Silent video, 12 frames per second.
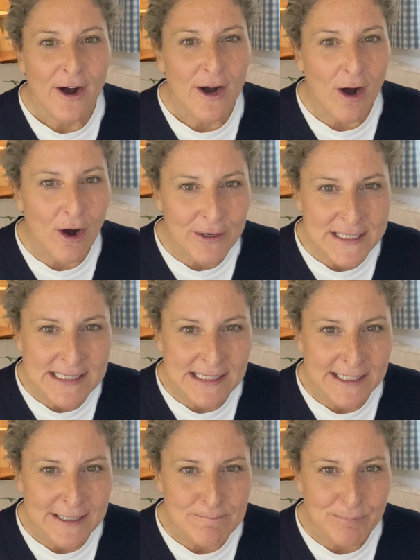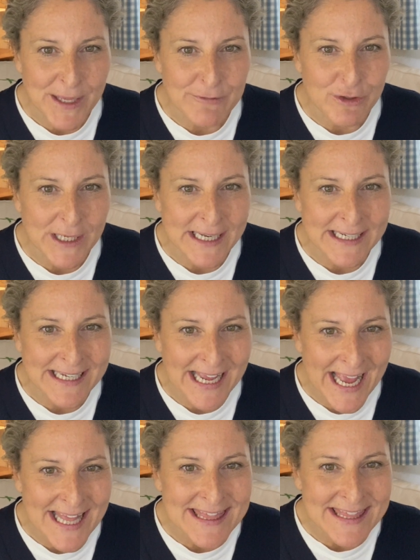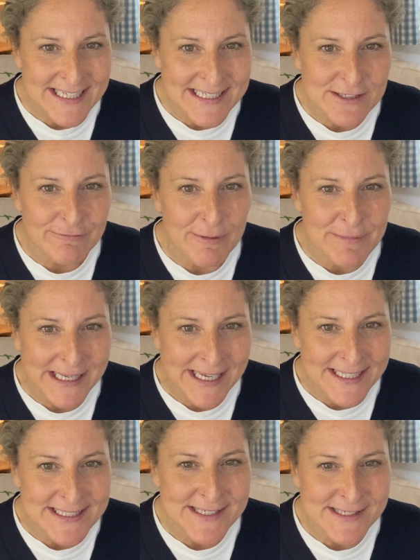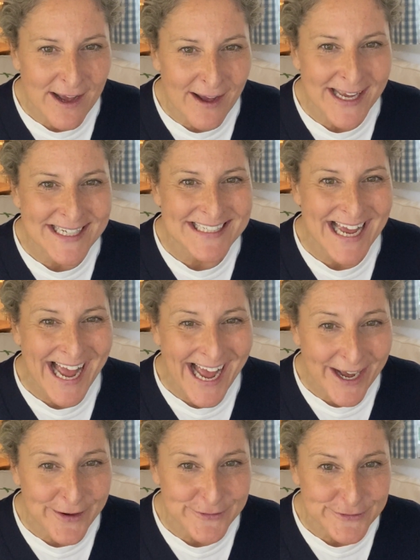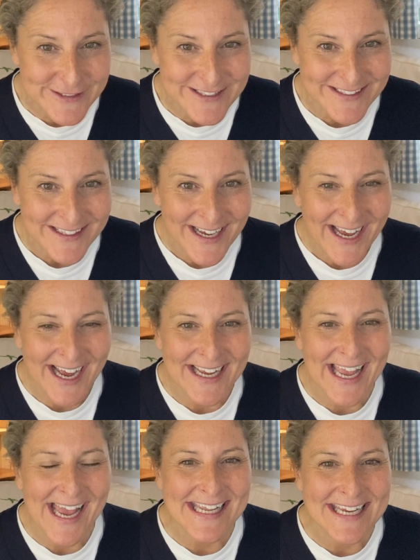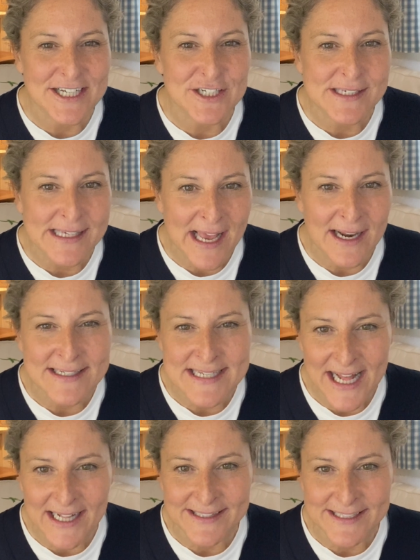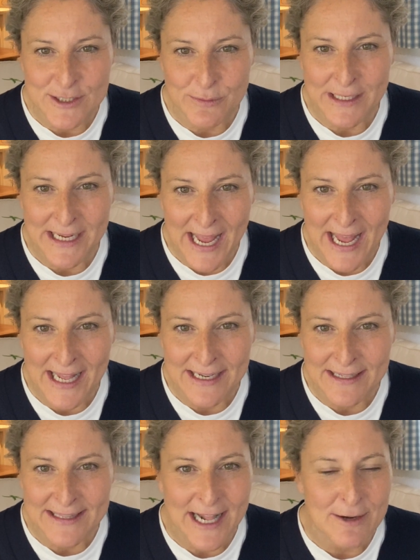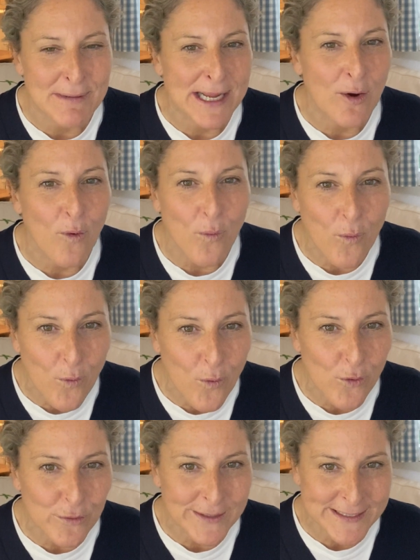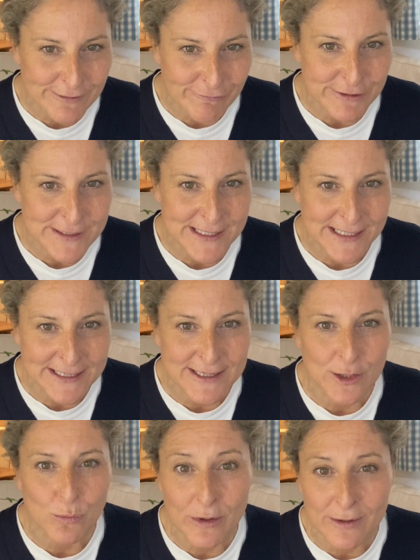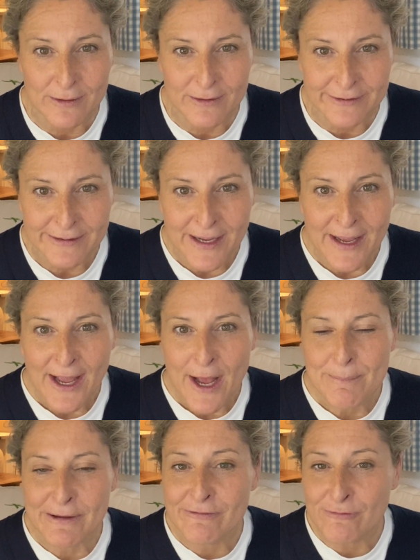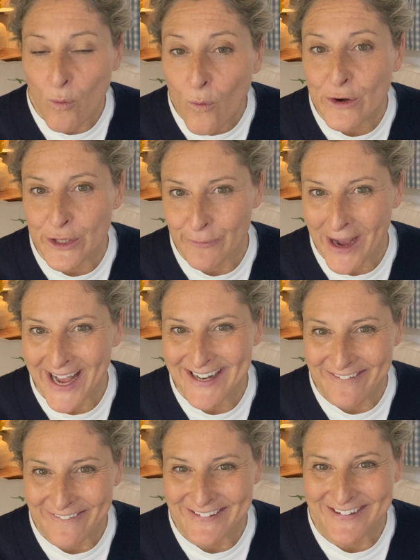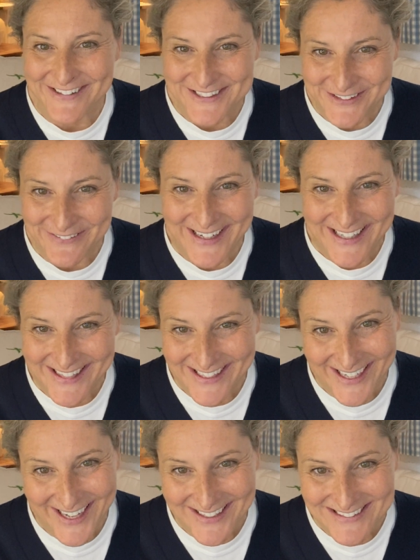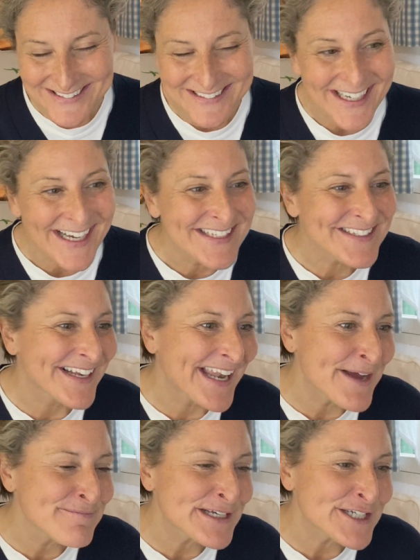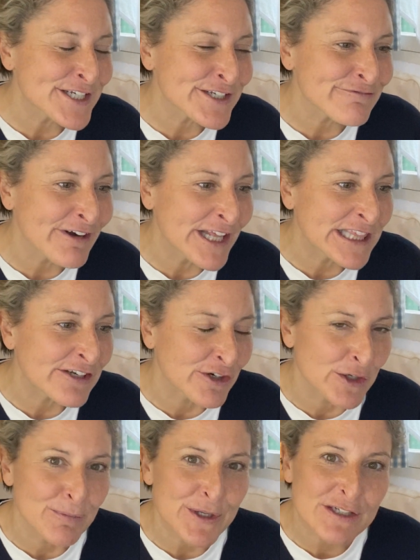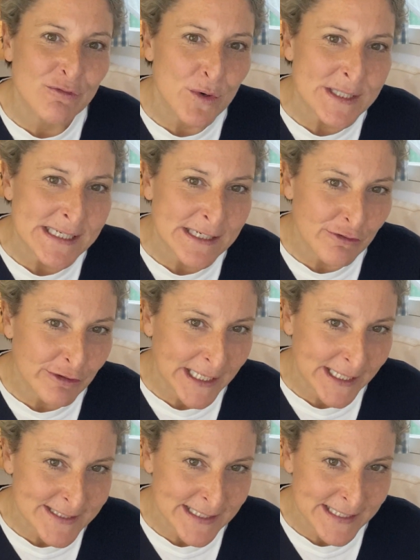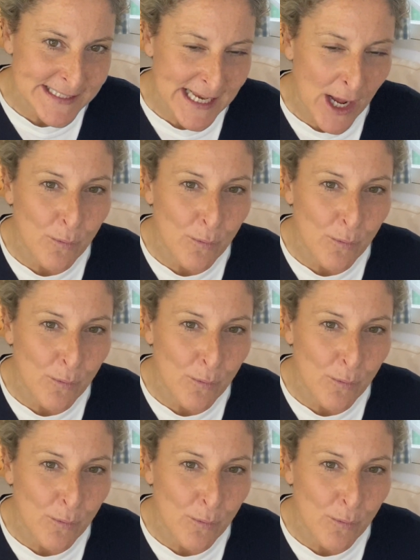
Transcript: Honestly, if we can get this from the inside out and get each cell as healthy as we can, that'll make all the difference in the world before you add on or do anything else. So let me just run through. There's 14 ingredients in this. I